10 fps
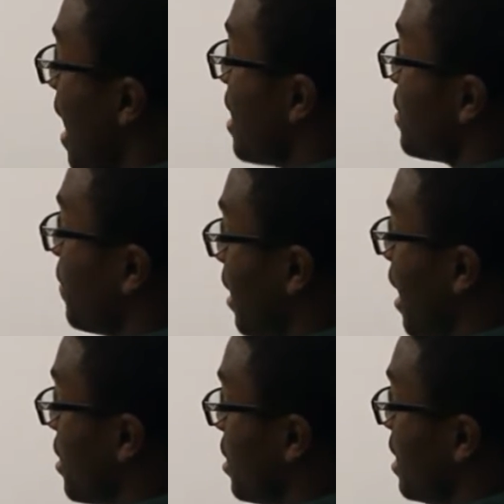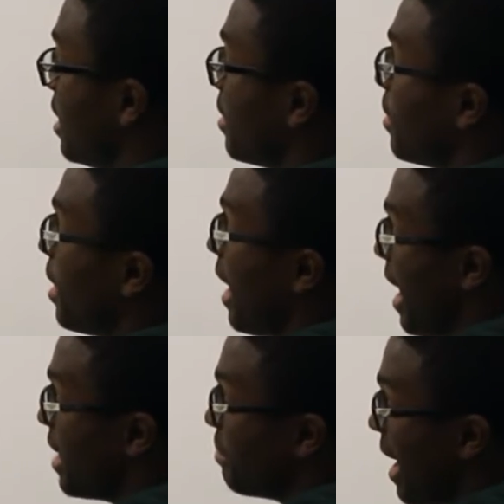mass, velocity,
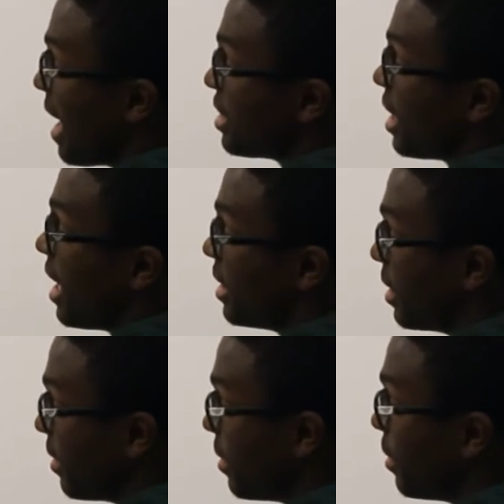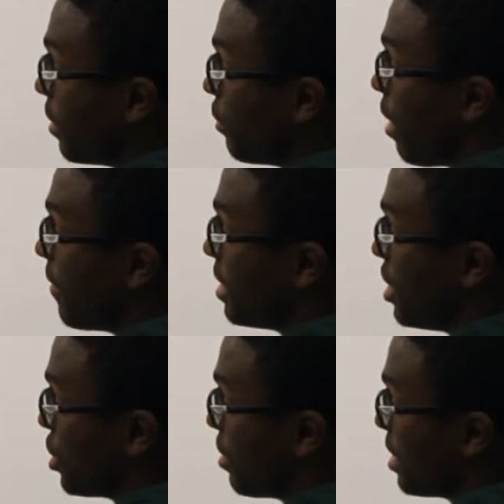and the
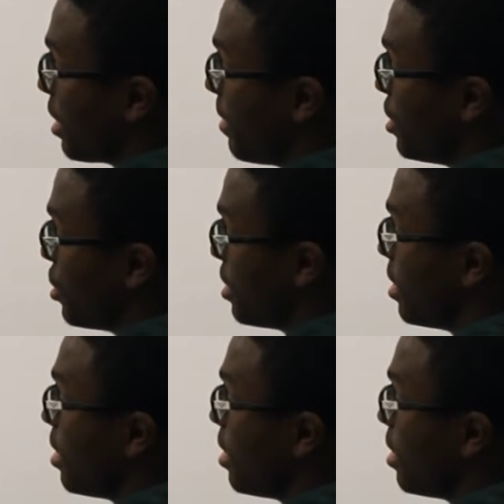gravitational acceleration.